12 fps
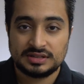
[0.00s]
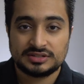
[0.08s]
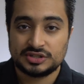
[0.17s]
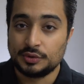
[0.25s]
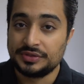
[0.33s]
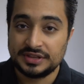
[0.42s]

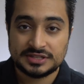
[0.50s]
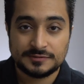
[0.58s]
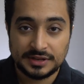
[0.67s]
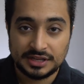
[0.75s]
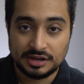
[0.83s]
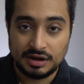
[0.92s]
So in this
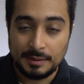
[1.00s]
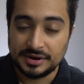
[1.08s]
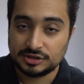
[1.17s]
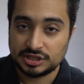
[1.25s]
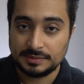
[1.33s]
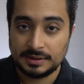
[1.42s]
video, I'm
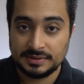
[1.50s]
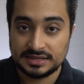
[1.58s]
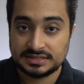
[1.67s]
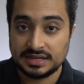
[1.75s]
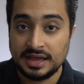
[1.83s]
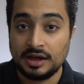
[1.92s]
going to try my
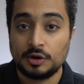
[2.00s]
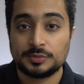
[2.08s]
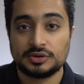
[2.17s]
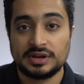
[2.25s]
best to help